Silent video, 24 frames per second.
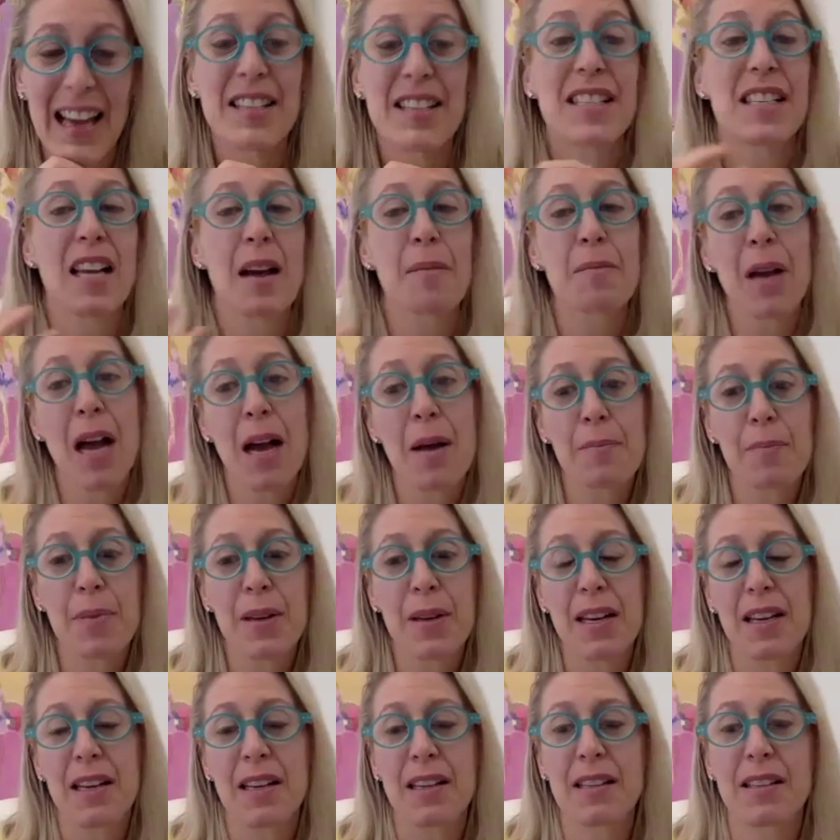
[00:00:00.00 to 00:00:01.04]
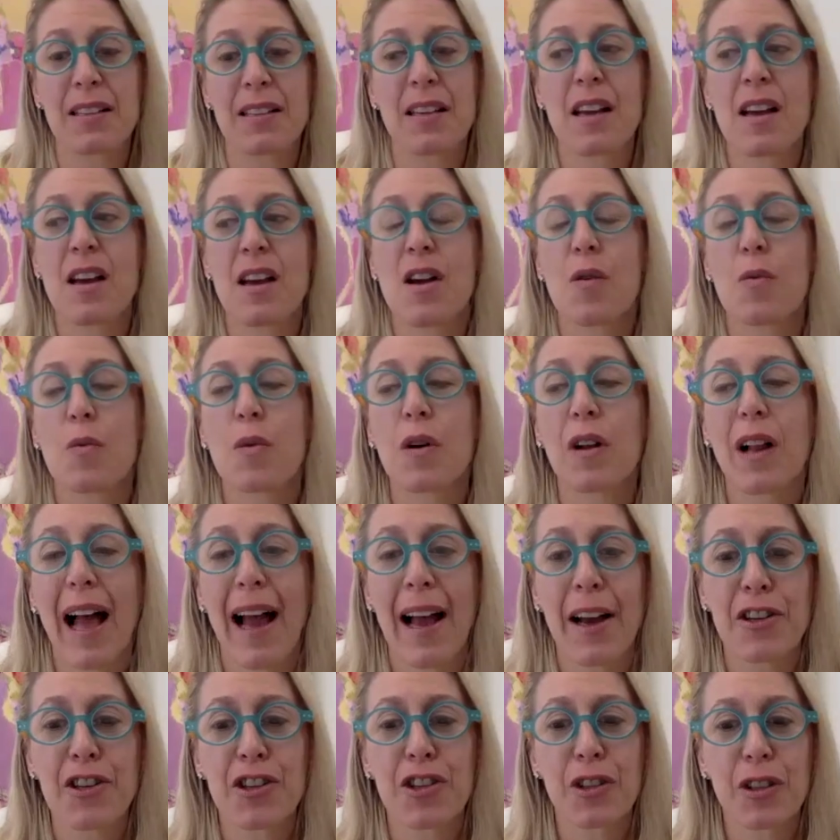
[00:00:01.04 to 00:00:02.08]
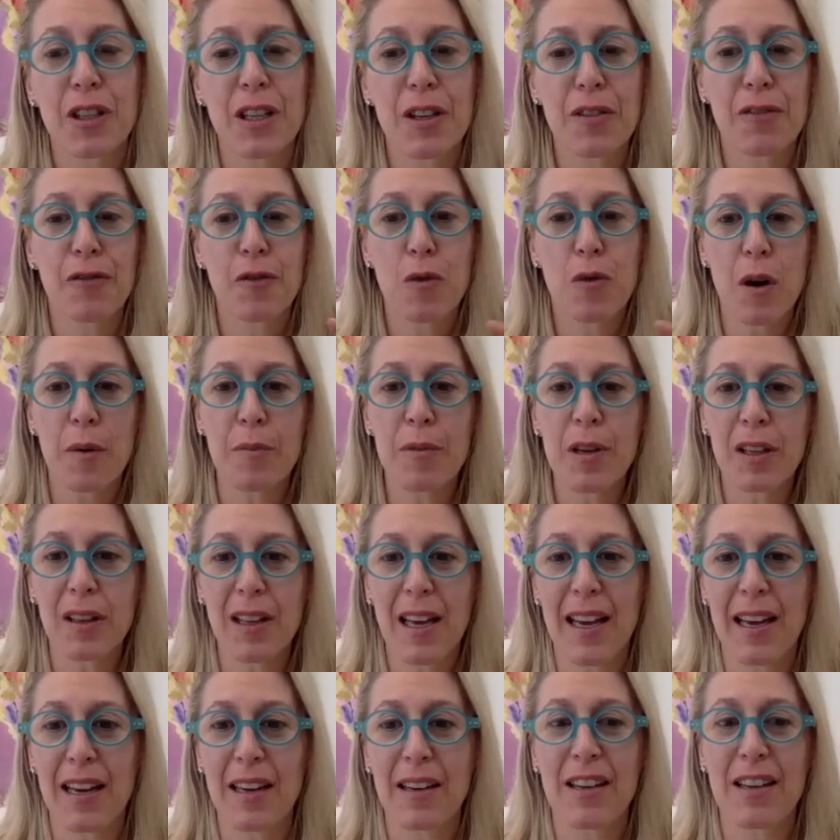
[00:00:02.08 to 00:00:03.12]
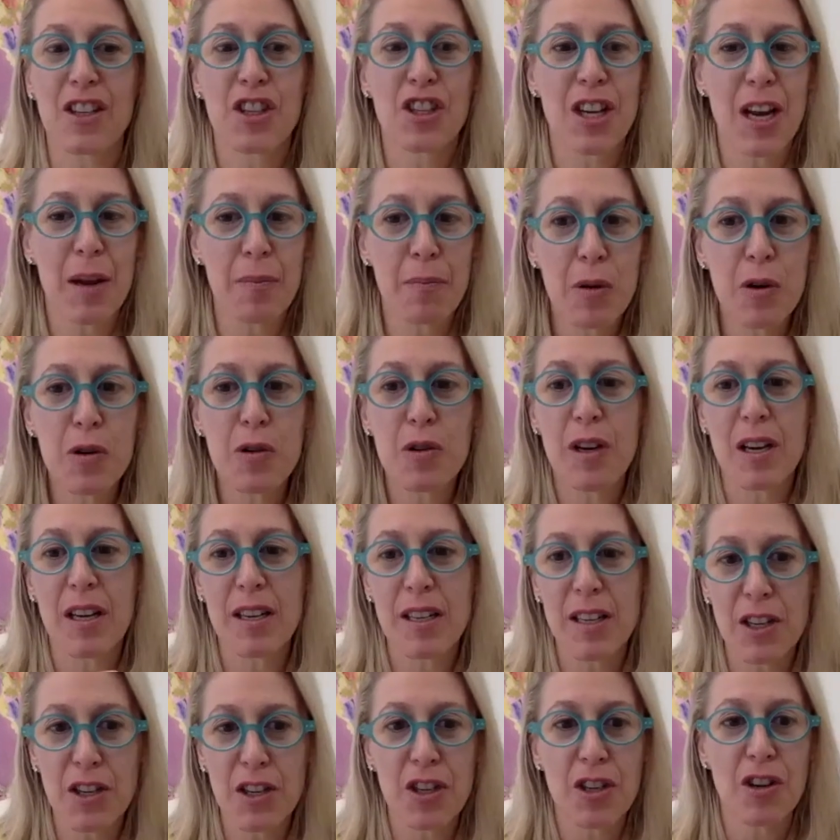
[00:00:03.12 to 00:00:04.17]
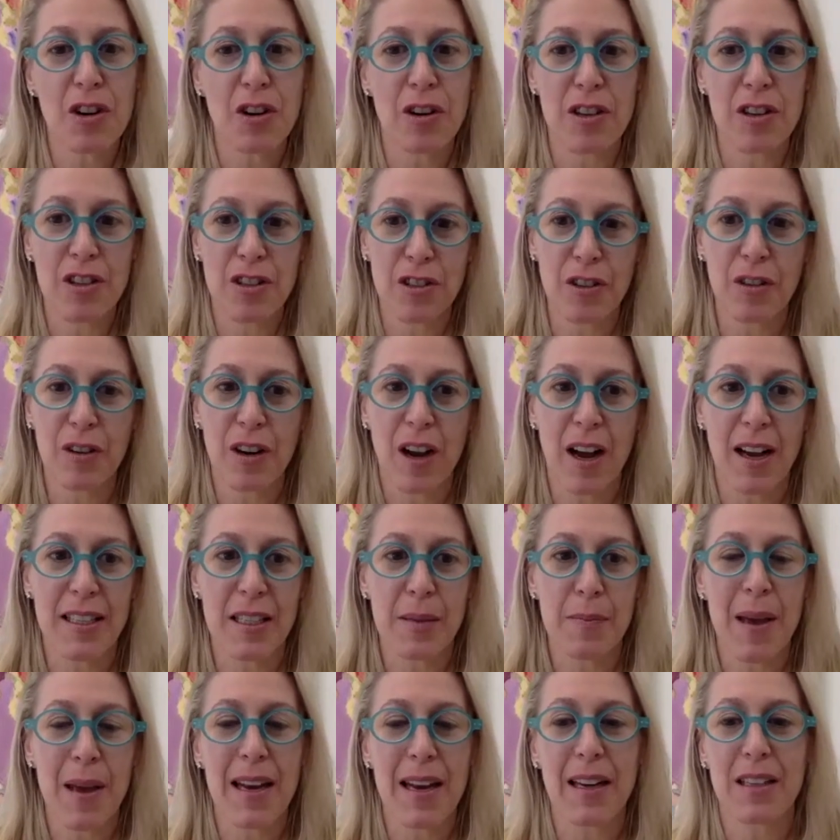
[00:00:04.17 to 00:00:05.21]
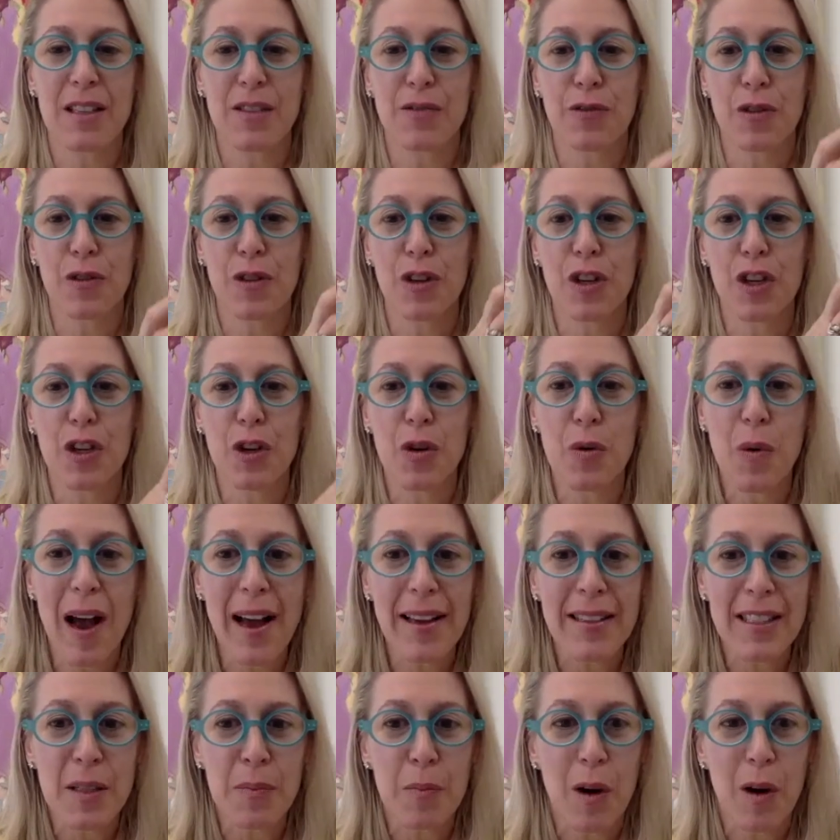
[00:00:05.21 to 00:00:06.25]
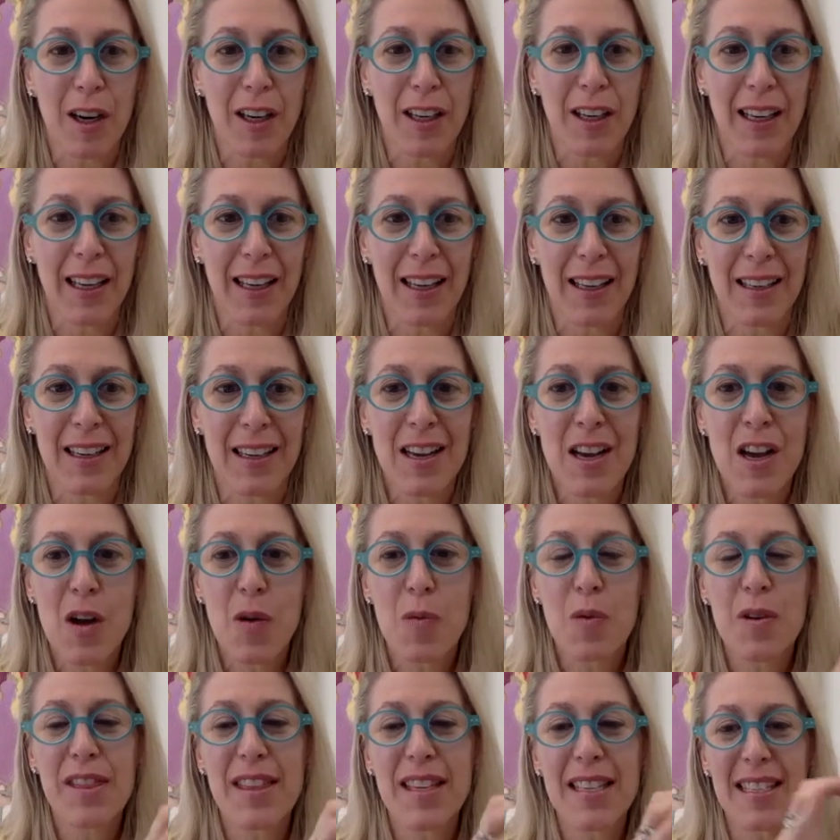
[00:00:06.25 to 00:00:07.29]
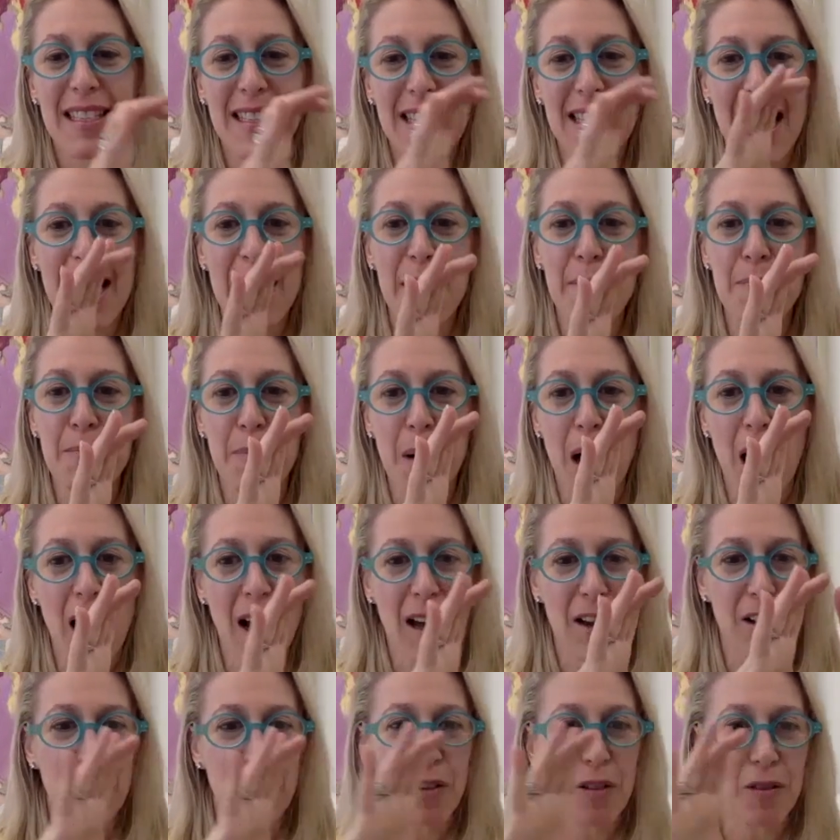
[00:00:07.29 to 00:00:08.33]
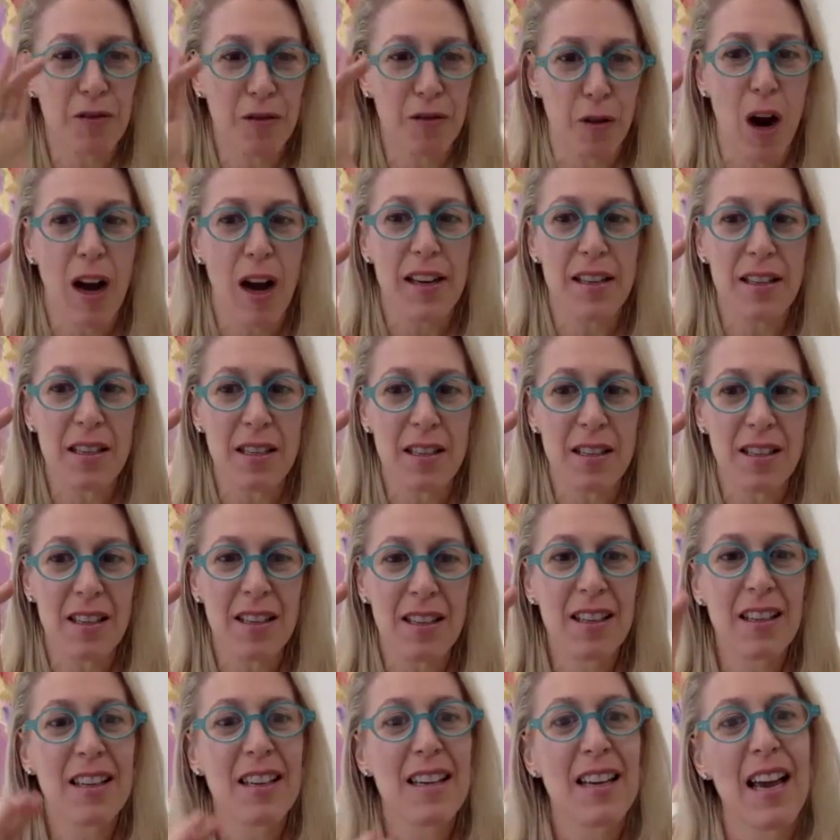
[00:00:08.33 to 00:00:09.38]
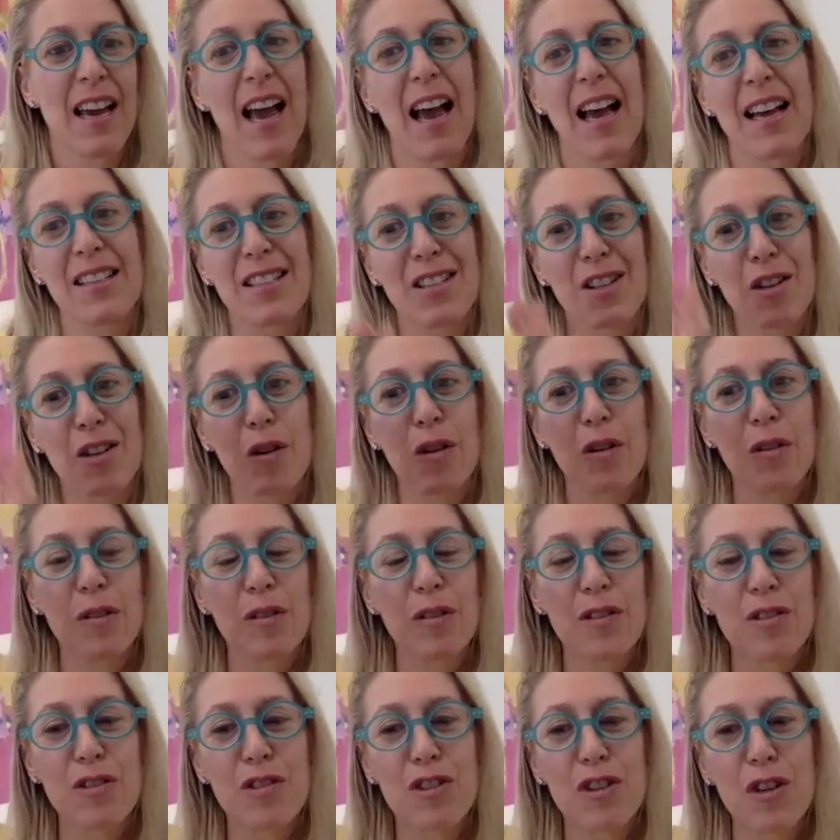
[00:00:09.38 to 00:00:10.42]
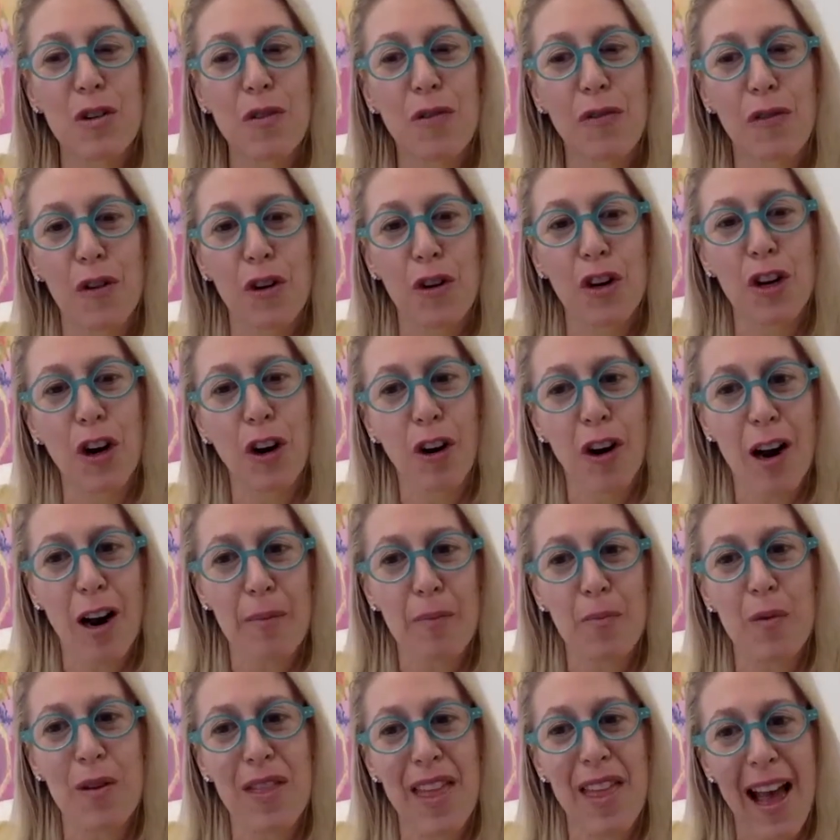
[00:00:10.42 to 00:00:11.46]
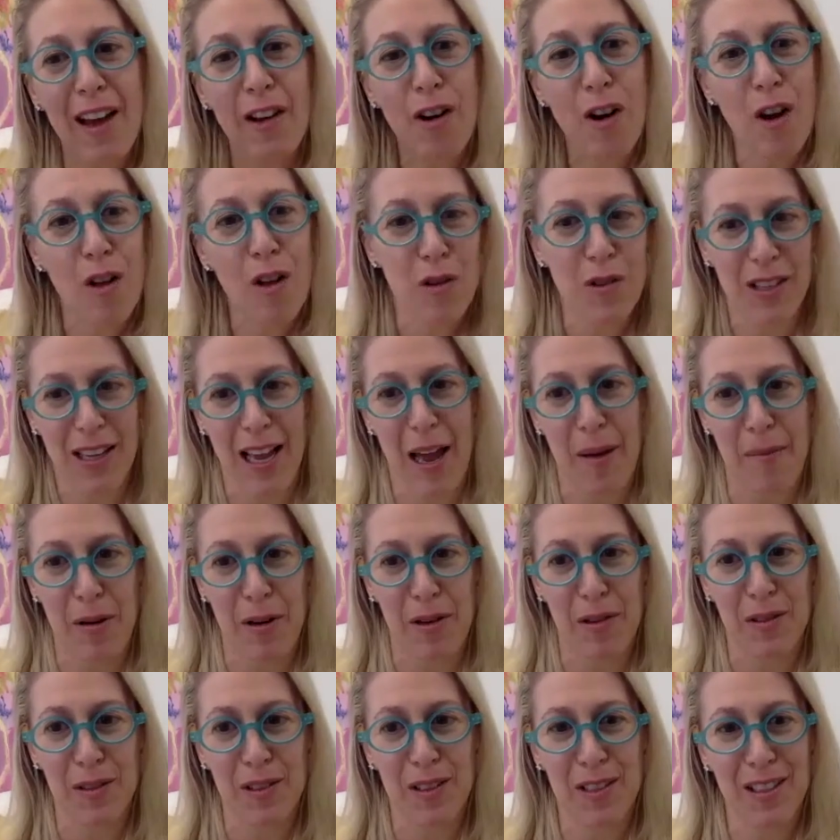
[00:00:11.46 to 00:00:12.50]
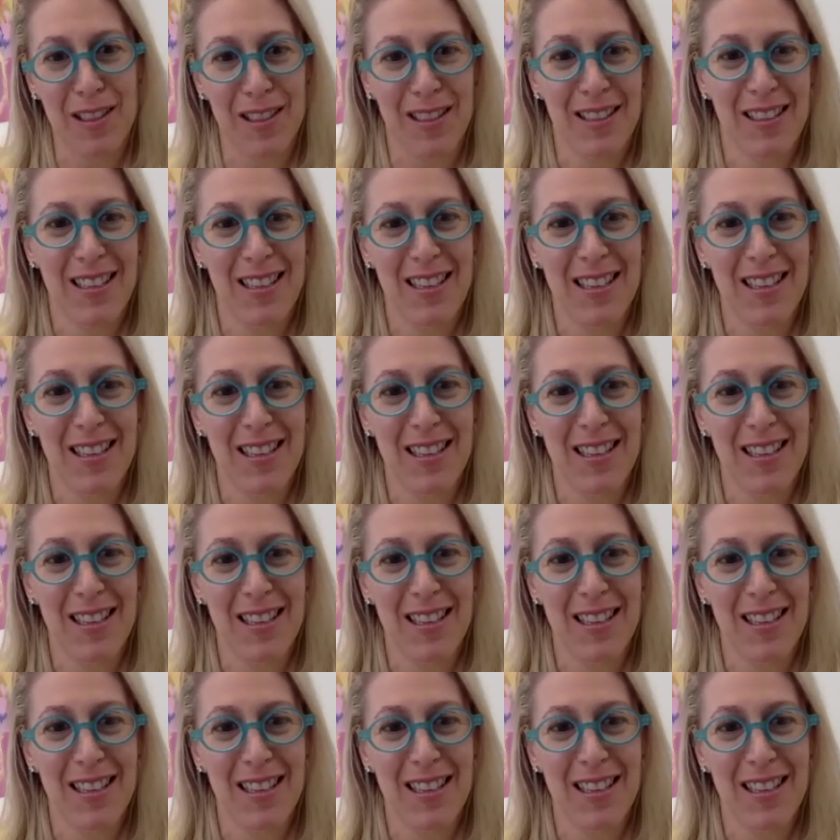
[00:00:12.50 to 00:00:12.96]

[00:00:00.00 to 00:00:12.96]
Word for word: And some companies will actually formulate shampoo, conditioner, and certain cosmetics for the U S market with the same bottle front as they'll do for Europe without all those chemicals,